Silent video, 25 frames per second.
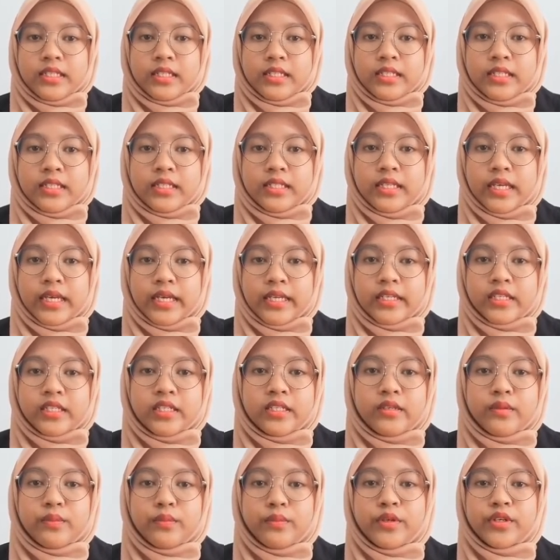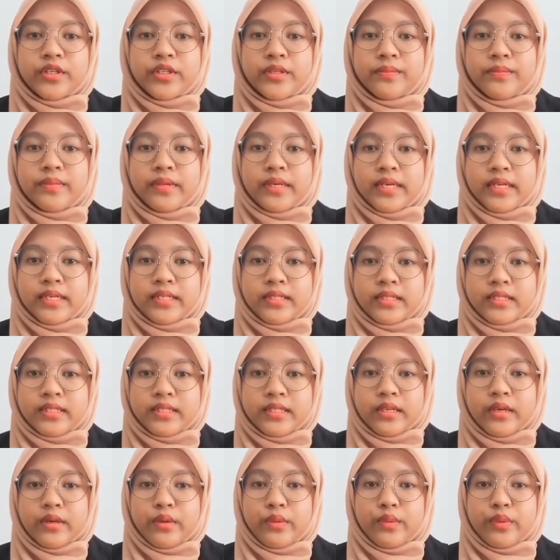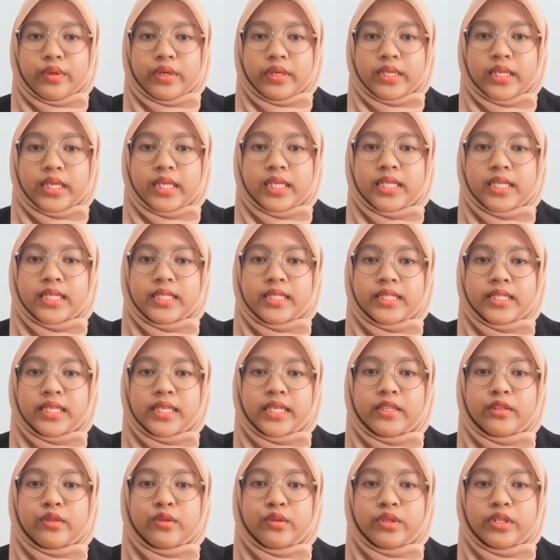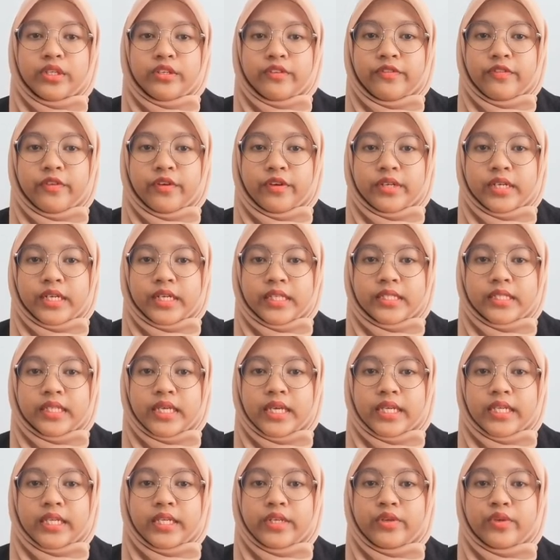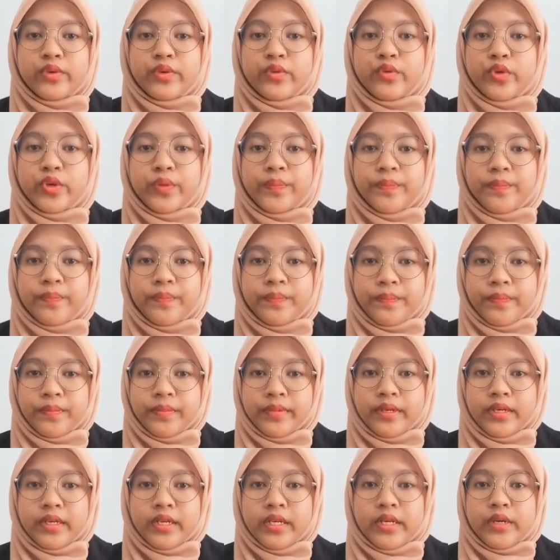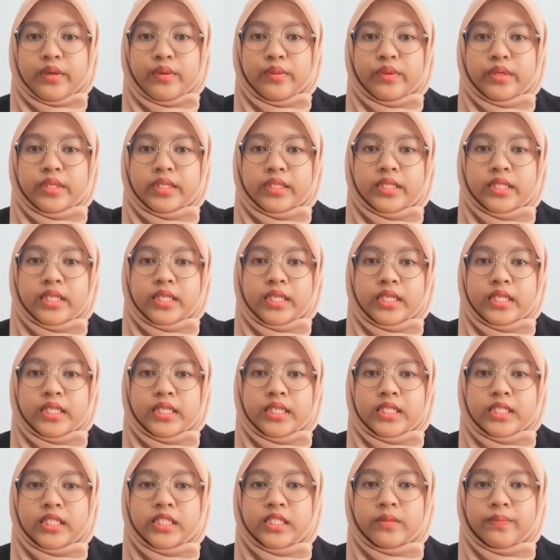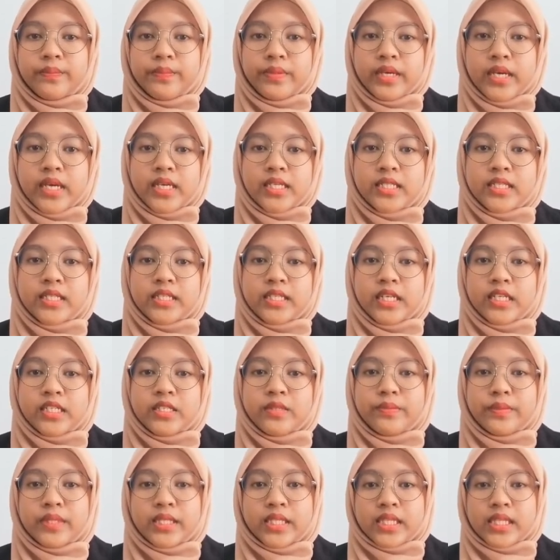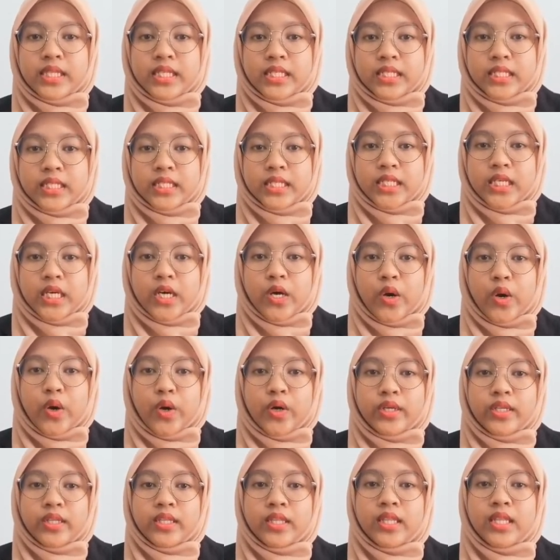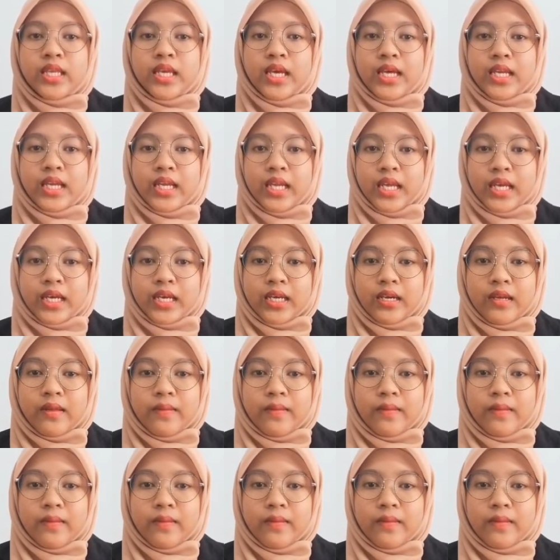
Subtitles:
Then both bears were released into the forest and equipped with GPS transmitter on their neck.